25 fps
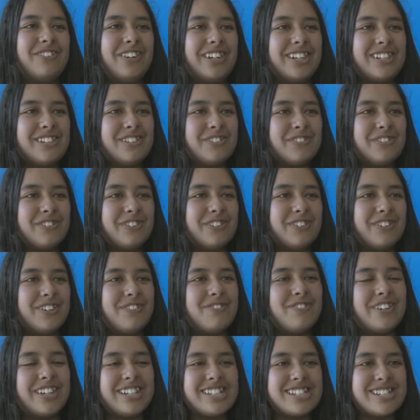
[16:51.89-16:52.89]
wonderful.
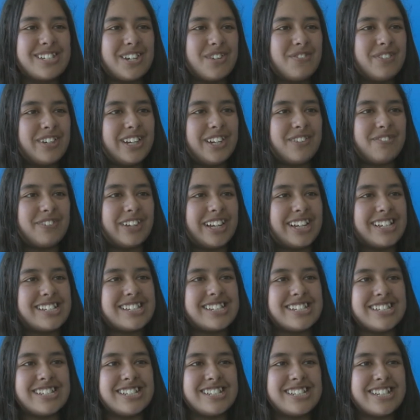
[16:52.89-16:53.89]
We've been so many
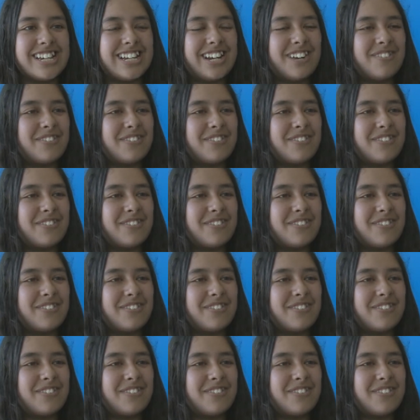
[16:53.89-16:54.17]
places and